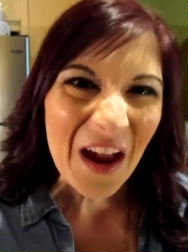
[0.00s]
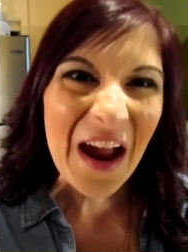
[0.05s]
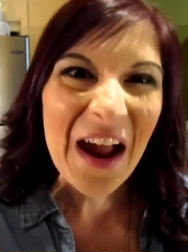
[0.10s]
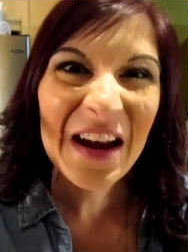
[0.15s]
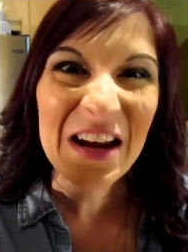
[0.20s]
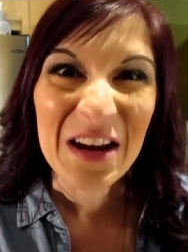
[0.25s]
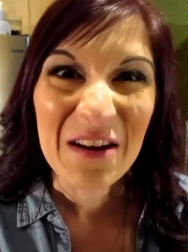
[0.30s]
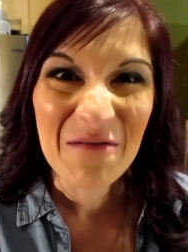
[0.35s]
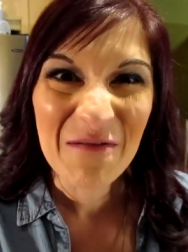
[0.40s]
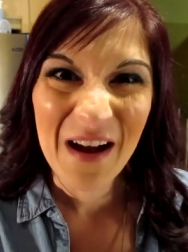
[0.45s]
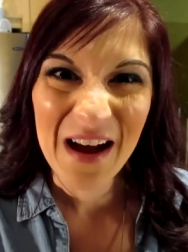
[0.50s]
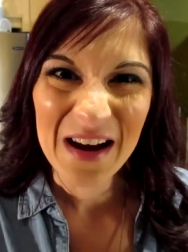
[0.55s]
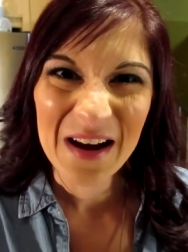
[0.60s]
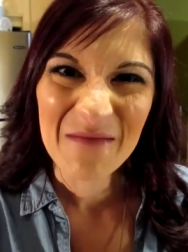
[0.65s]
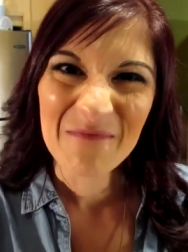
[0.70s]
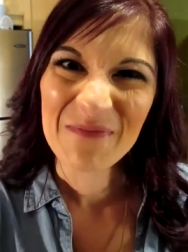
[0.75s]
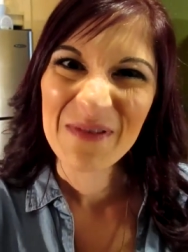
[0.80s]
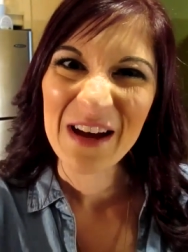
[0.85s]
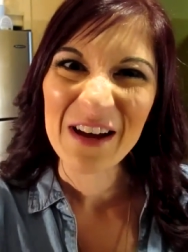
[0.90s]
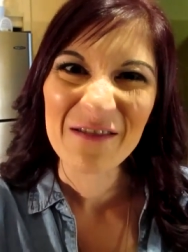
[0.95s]
and he went
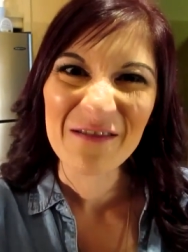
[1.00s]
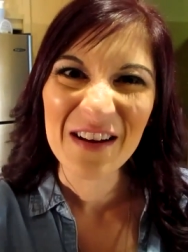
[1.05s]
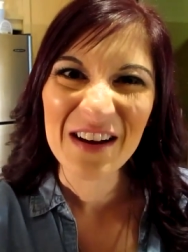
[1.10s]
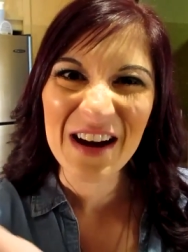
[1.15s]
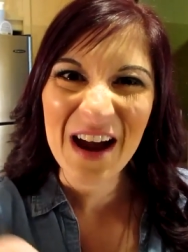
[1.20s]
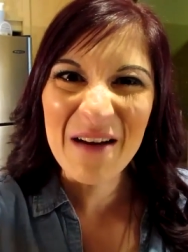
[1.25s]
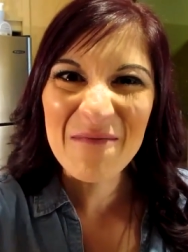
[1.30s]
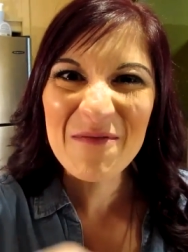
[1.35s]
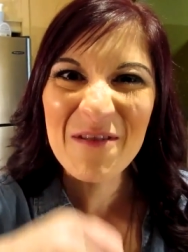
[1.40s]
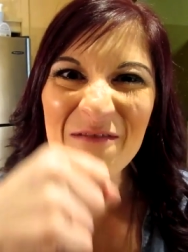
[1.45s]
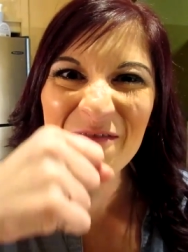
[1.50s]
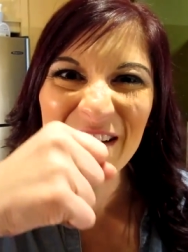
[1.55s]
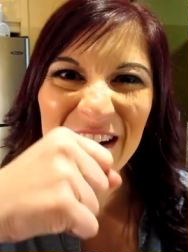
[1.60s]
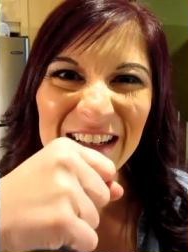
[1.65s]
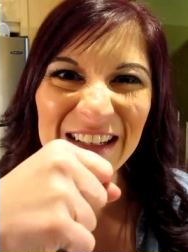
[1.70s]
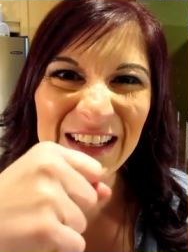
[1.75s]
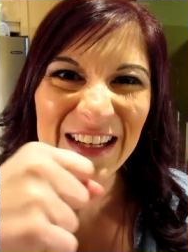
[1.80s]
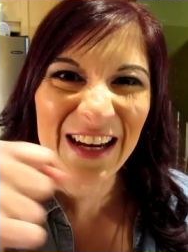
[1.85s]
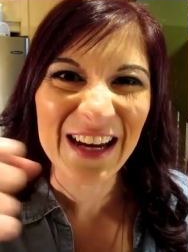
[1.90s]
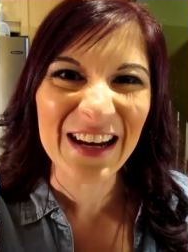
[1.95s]
and picked one up and
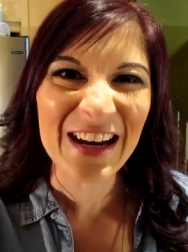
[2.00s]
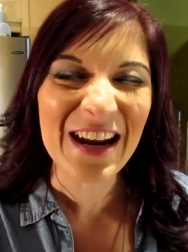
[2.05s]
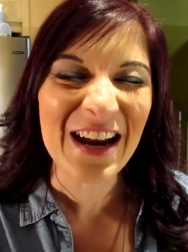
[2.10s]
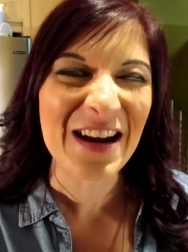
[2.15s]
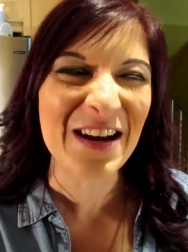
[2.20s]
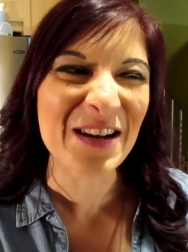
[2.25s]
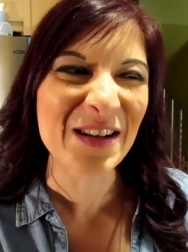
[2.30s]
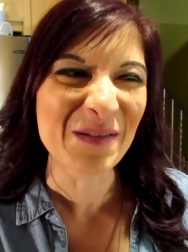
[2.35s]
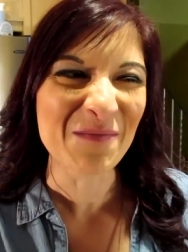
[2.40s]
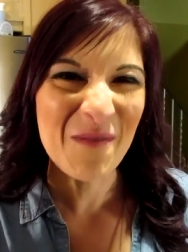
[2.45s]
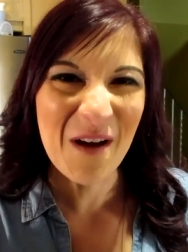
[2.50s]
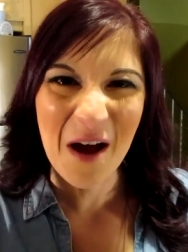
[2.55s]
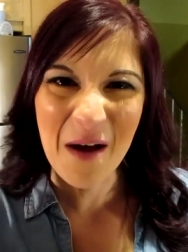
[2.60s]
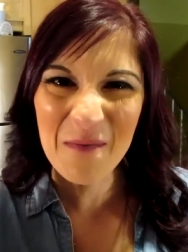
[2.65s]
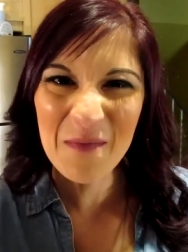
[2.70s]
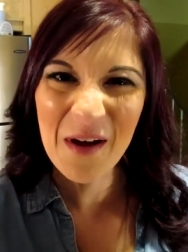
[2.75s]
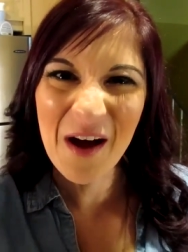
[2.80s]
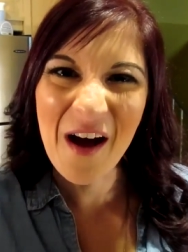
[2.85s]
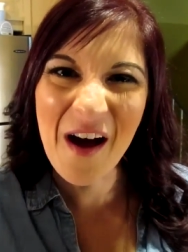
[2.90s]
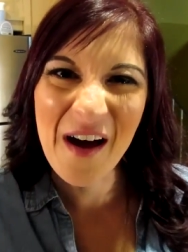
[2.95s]
went to eat it, and his
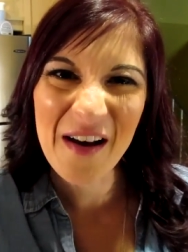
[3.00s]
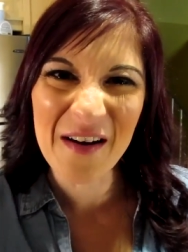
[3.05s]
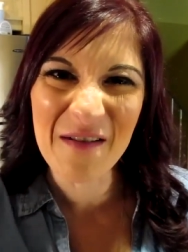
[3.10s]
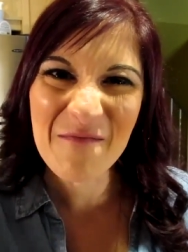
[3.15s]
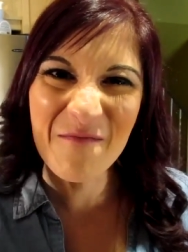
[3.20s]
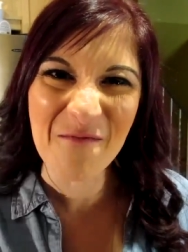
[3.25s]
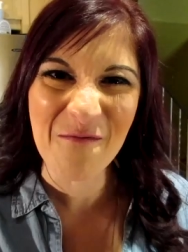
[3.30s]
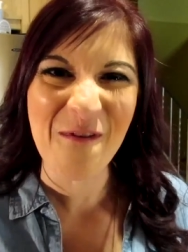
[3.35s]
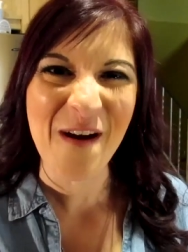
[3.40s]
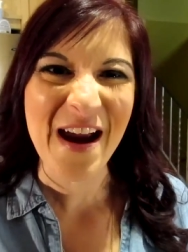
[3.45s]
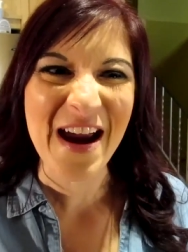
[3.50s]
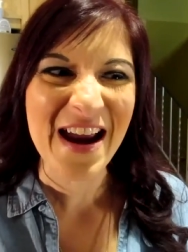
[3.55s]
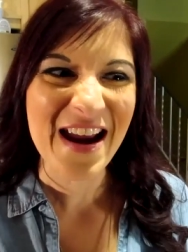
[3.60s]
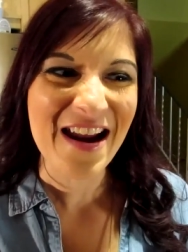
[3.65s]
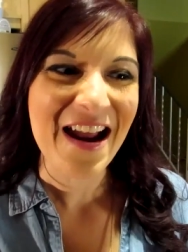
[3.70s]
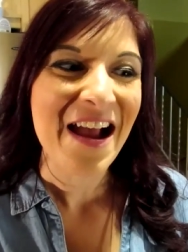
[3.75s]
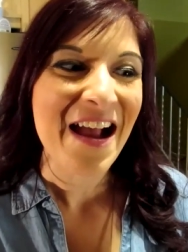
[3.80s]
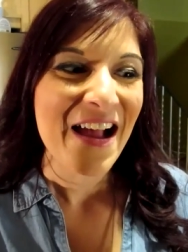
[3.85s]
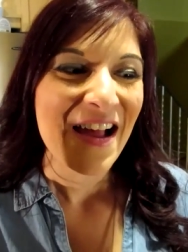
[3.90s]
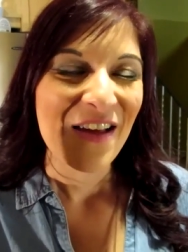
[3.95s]
mom caught him
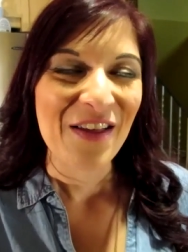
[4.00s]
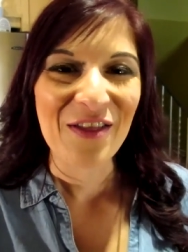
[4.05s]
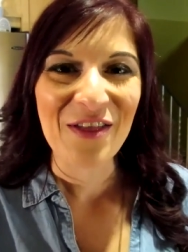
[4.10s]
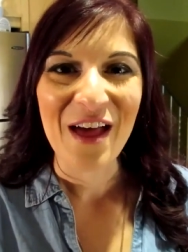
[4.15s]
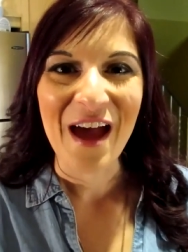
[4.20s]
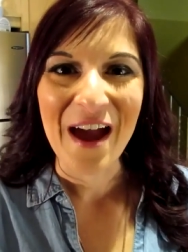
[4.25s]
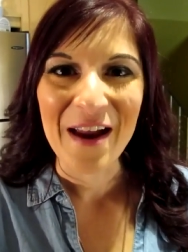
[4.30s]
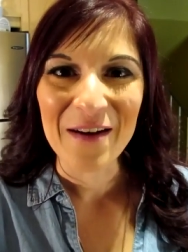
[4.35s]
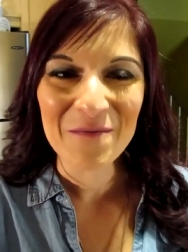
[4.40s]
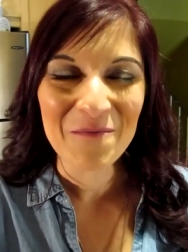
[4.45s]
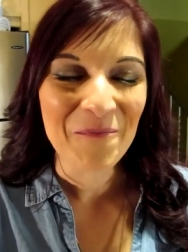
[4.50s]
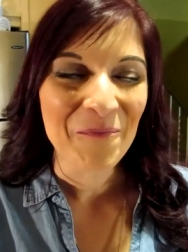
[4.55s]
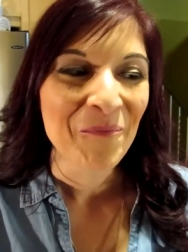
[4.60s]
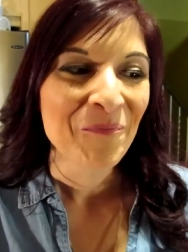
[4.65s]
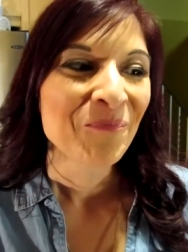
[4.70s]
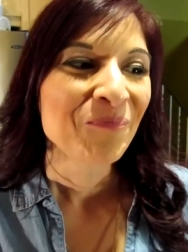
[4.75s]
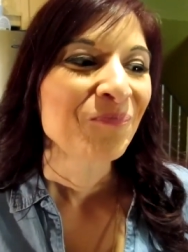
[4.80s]
right then